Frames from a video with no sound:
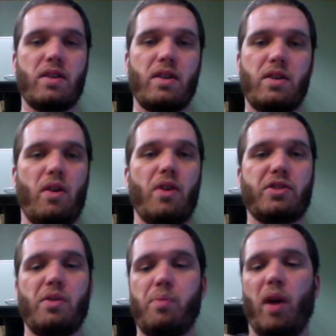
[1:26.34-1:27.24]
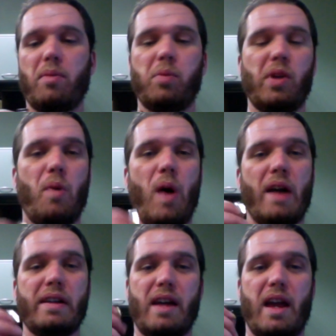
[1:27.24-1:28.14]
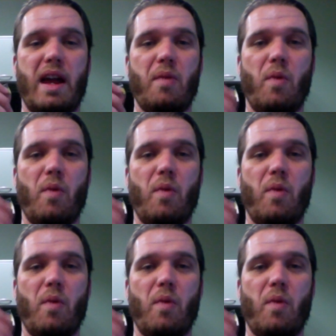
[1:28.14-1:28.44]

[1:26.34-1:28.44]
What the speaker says: You'll also probably want a